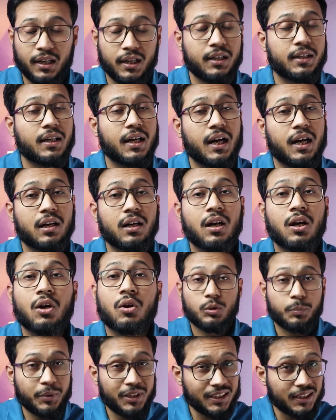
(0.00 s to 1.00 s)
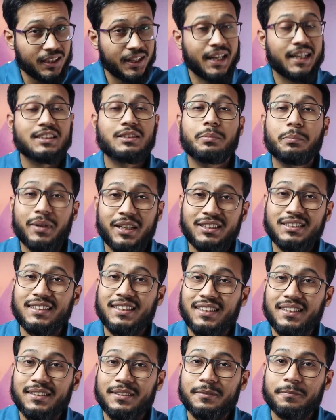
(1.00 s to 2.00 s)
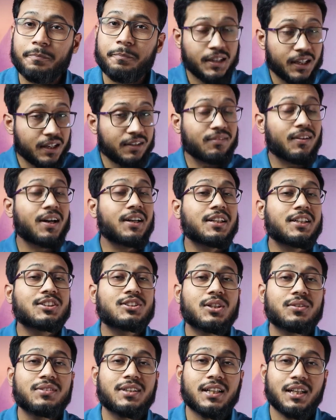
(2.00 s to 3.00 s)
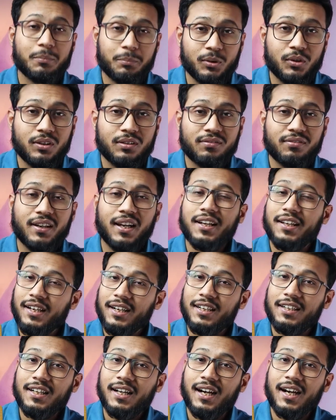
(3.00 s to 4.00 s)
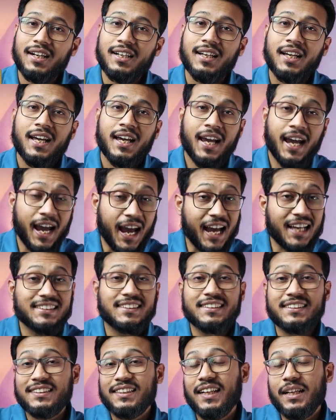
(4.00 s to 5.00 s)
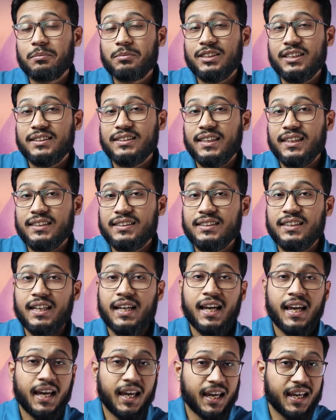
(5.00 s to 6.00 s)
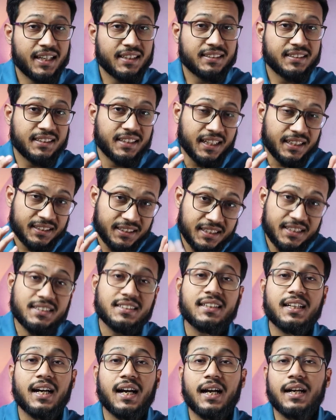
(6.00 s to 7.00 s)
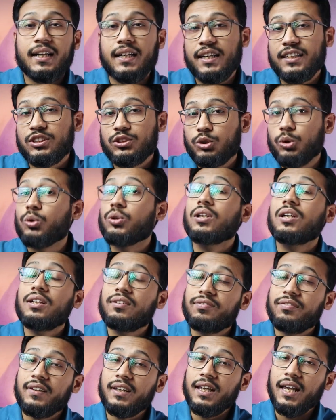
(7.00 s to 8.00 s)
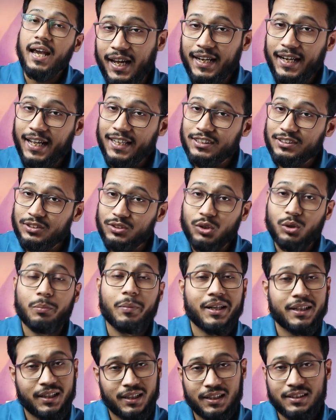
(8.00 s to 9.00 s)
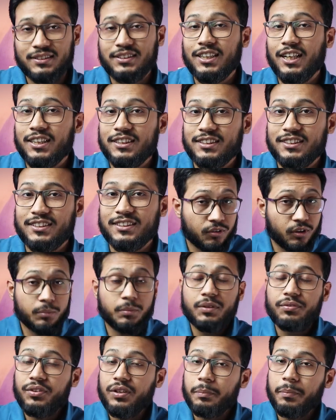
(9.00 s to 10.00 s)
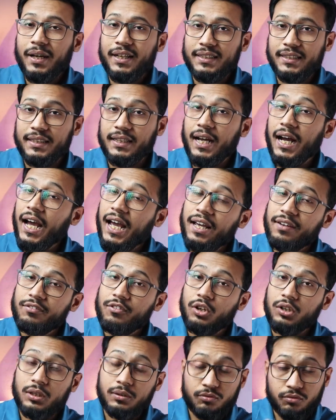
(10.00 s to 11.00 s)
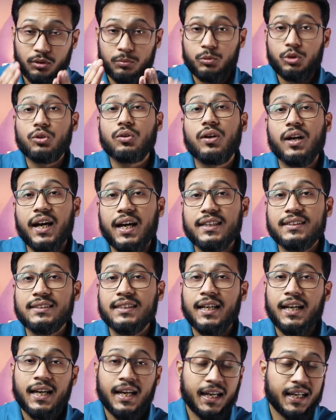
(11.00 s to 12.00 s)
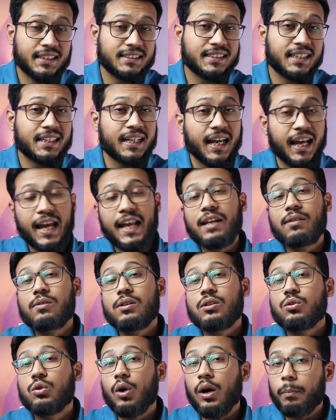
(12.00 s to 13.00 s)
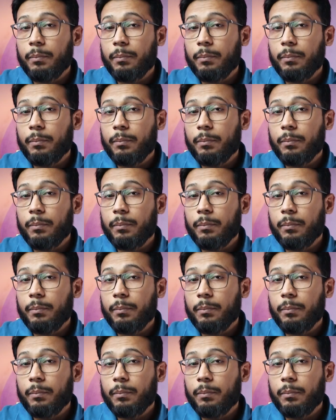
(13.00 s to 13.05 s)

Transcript: credit card would be the next best thing. The advantage of the Gebührenfrei credit card, as its name suggests, is that this card is totally free and has no maintenance charges. From the feedback that I have gotten from you guys, is that anyone who